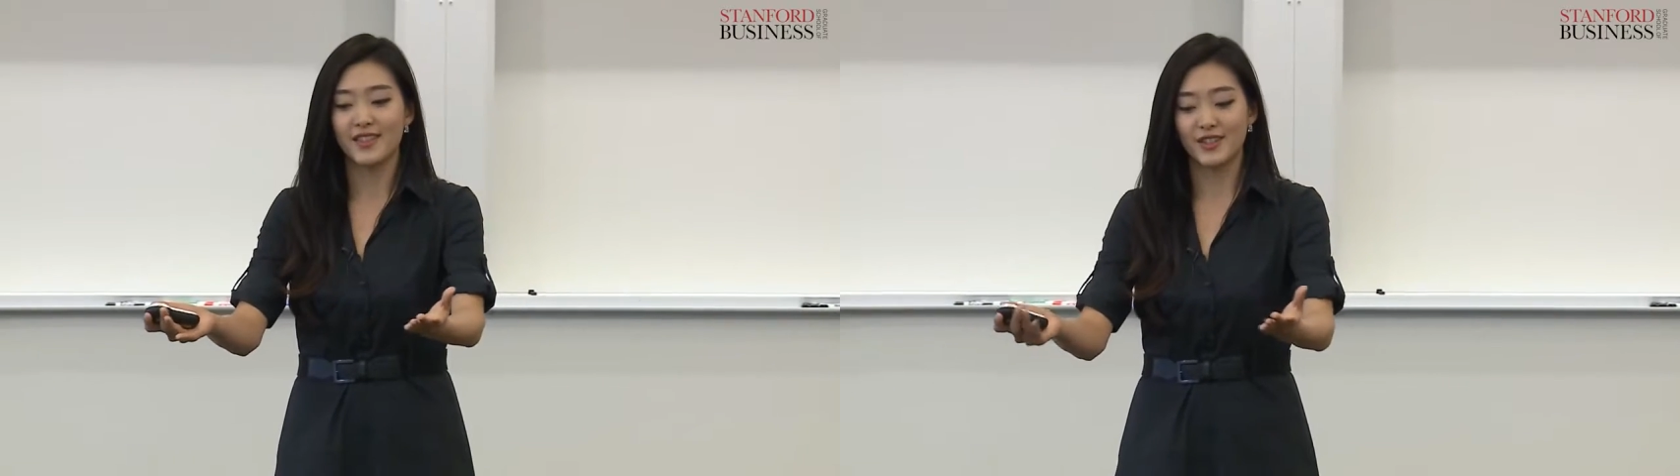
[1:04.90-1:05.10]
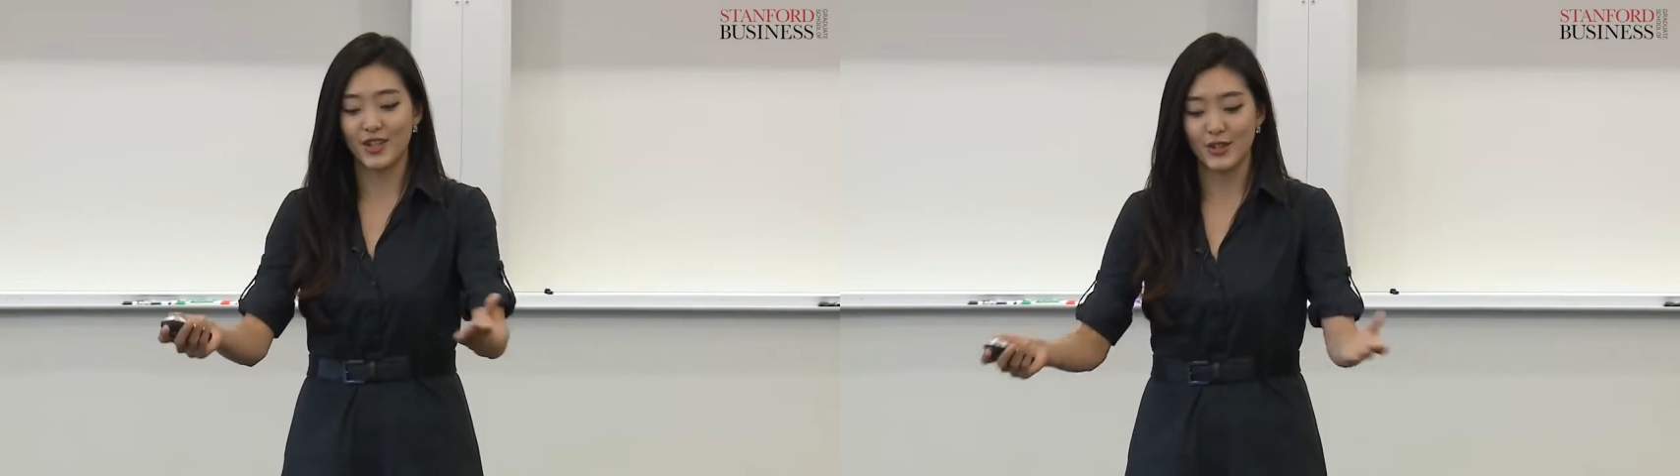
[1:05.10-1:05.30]

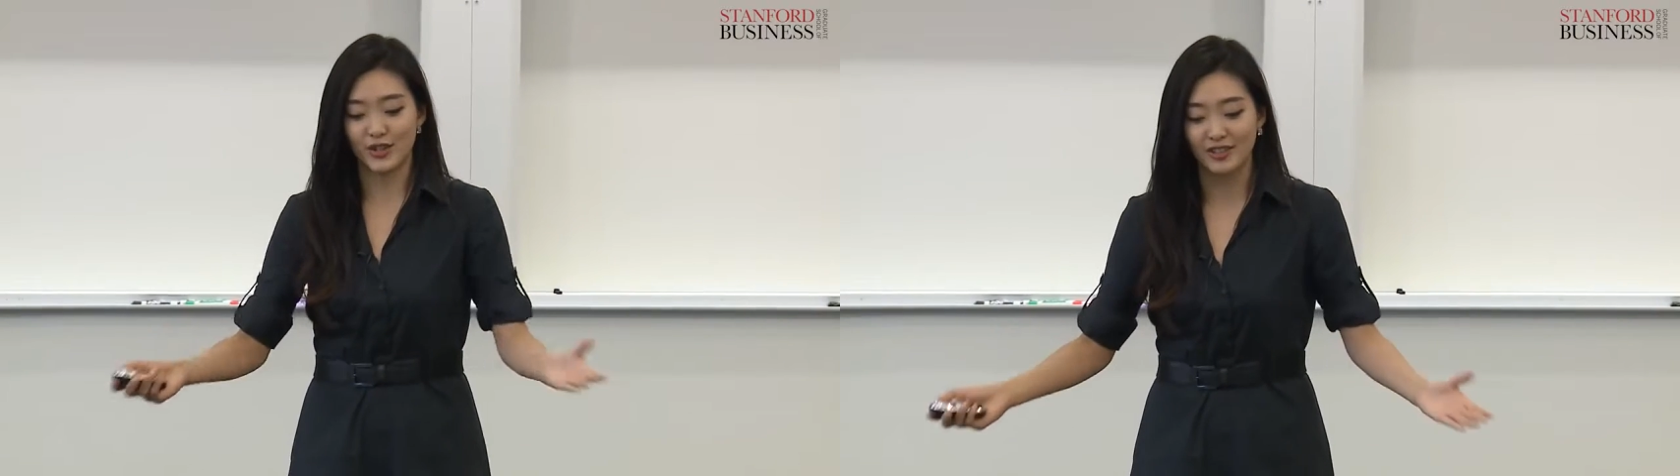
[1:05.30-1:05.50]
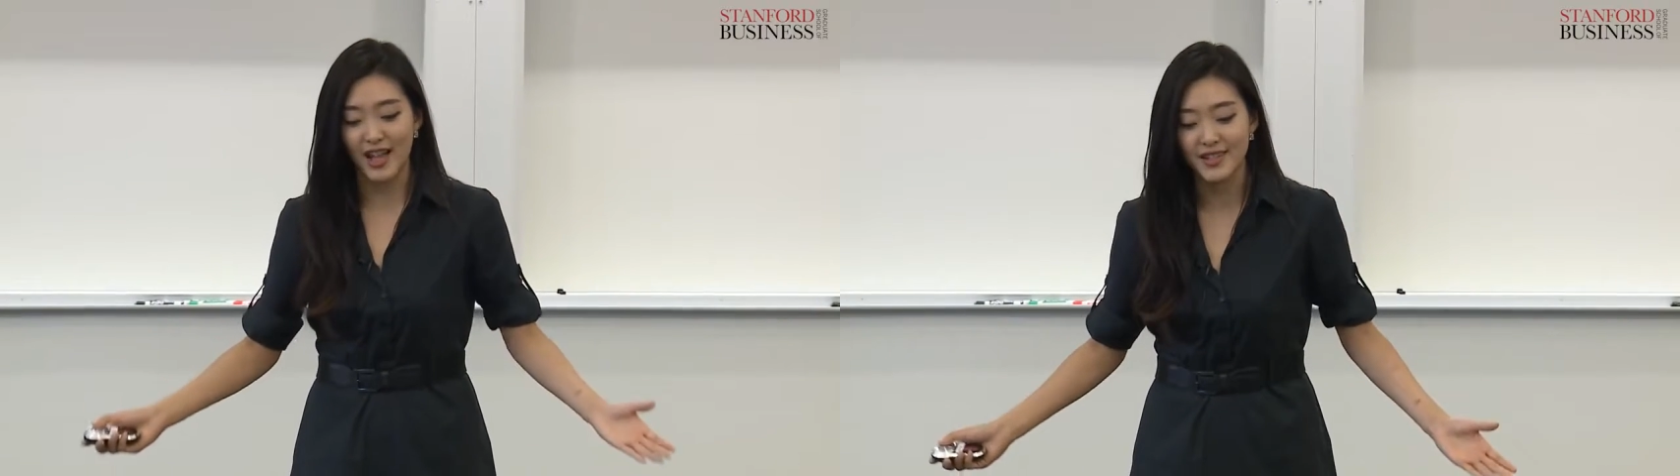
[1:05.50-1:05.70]
The
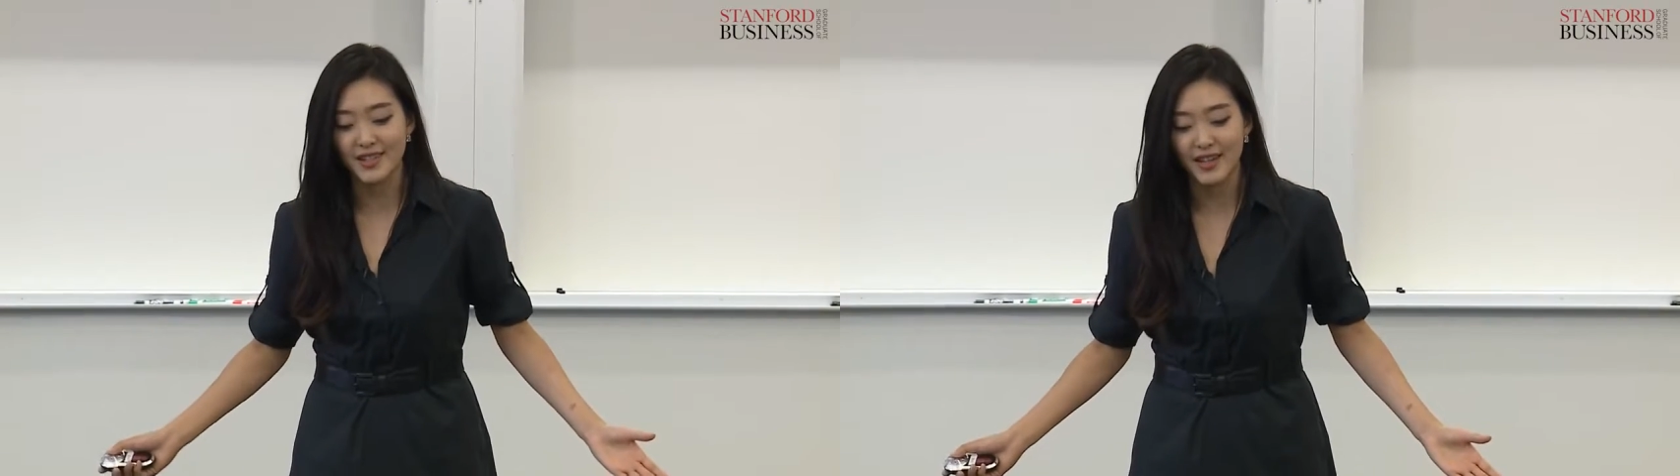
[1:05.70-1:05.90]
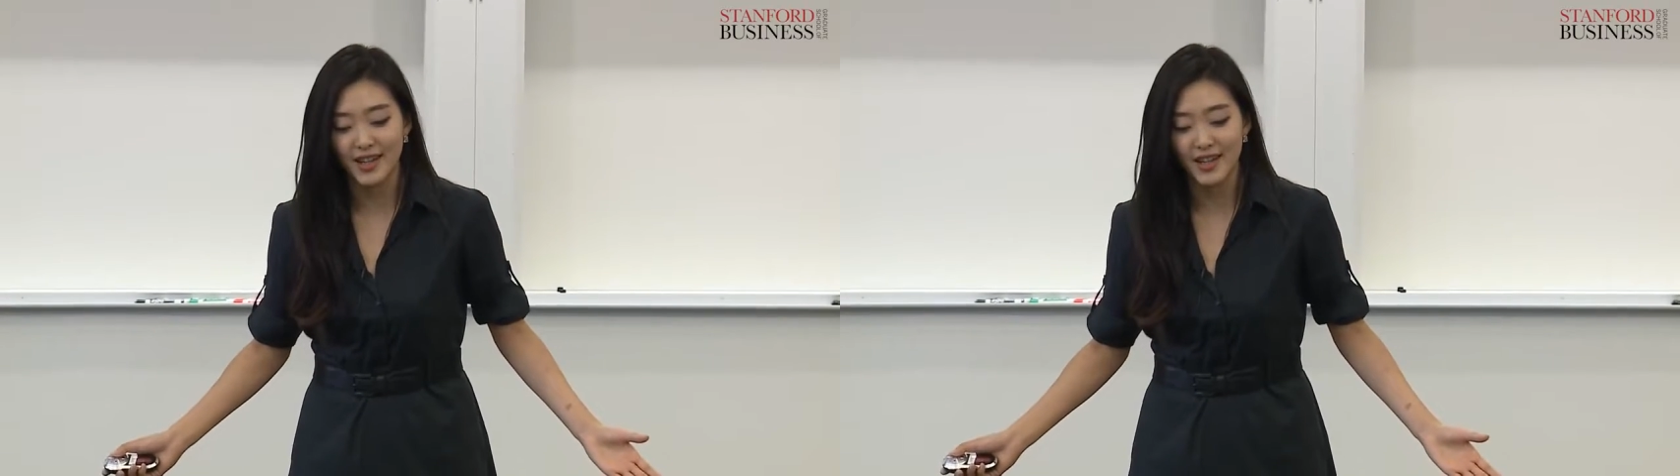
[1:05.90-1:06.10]
teacher
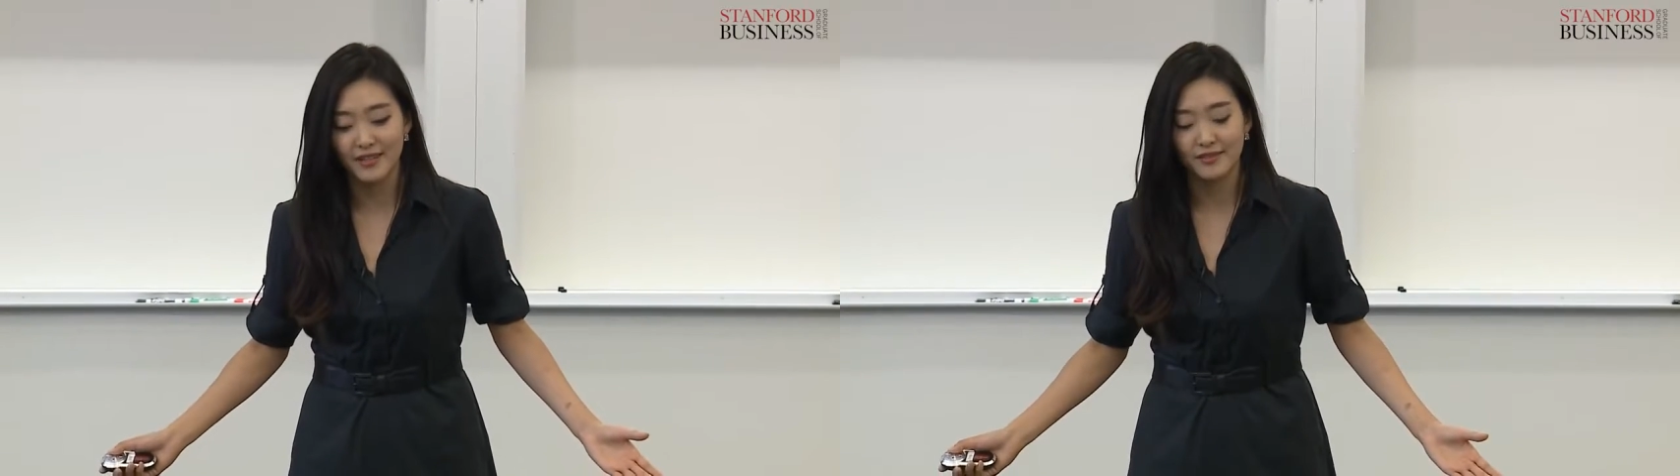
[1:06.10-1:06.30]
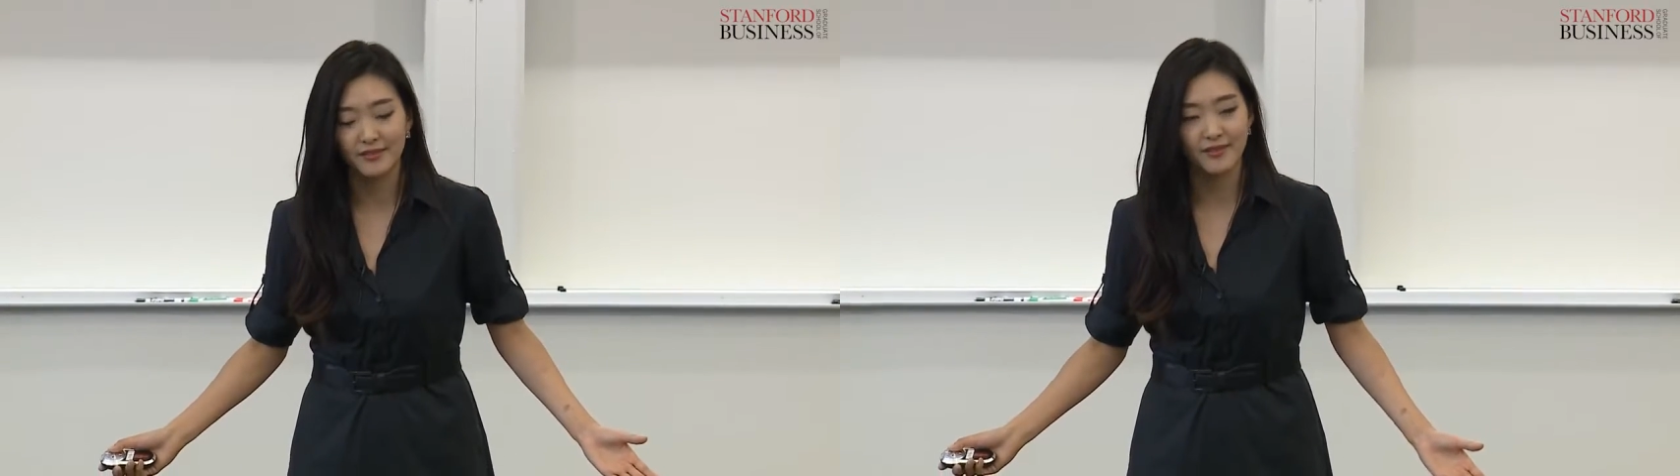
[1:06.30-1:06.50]
glanced at it